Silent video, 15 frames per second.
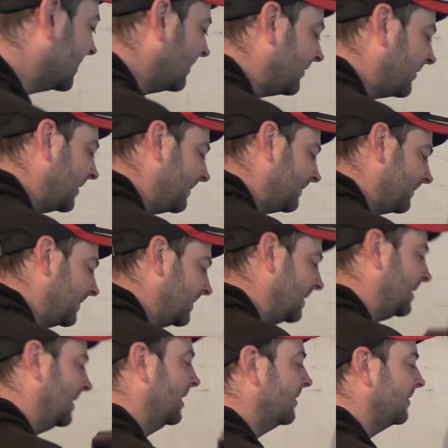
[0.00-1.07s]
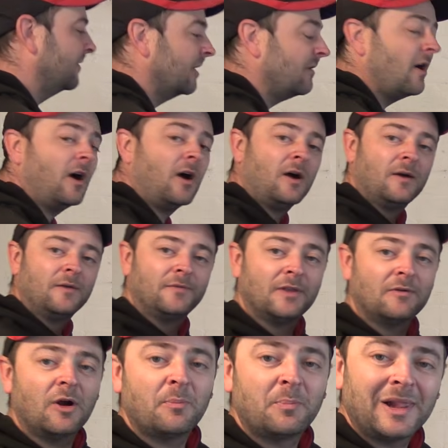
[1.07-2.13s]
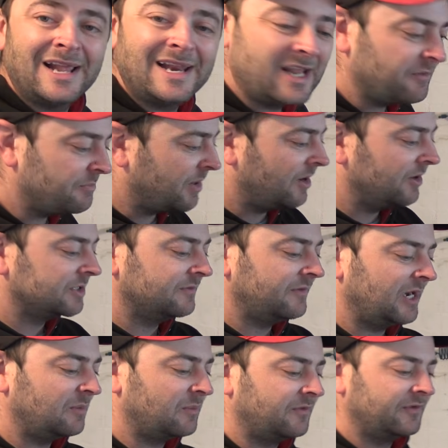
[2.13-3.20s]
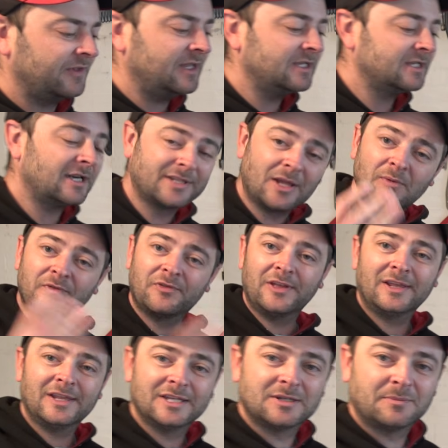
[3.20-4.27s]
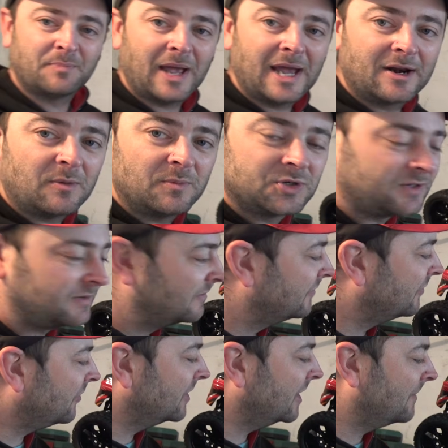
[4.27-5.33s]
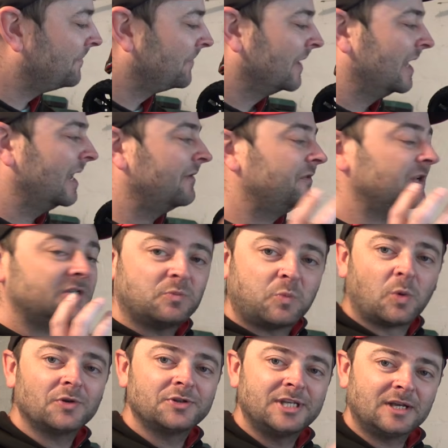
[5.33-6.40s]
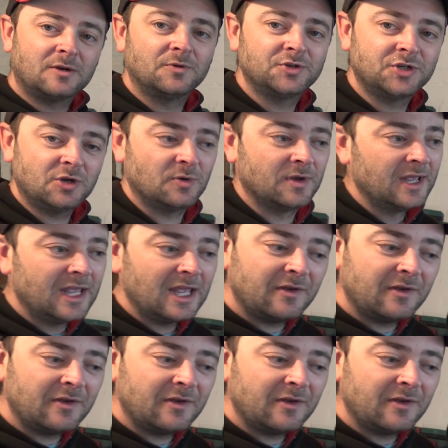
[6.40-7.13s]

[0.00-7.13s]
don't think, there are plenty of parts available for these. I don't think it's a bad option for you if it's what tickles you.